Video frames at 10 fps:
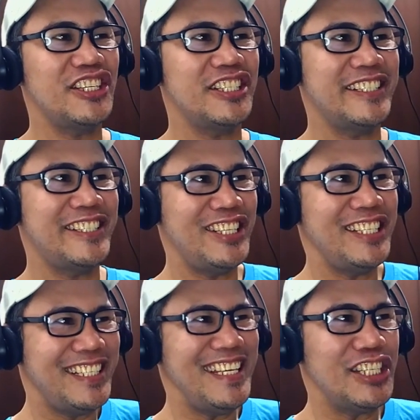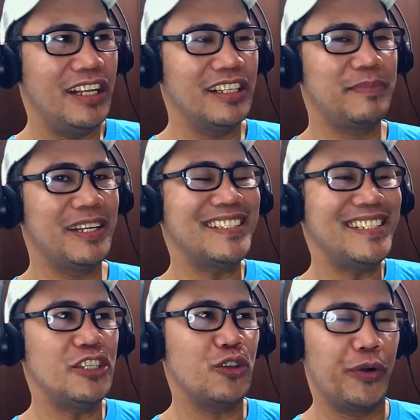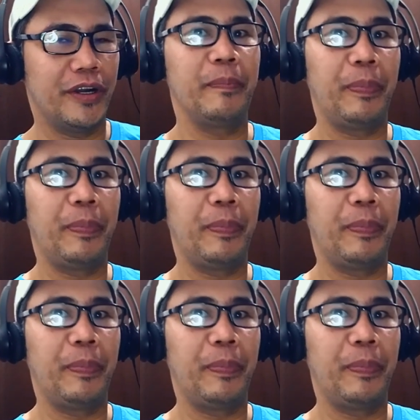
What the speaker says: seashells by the seashore.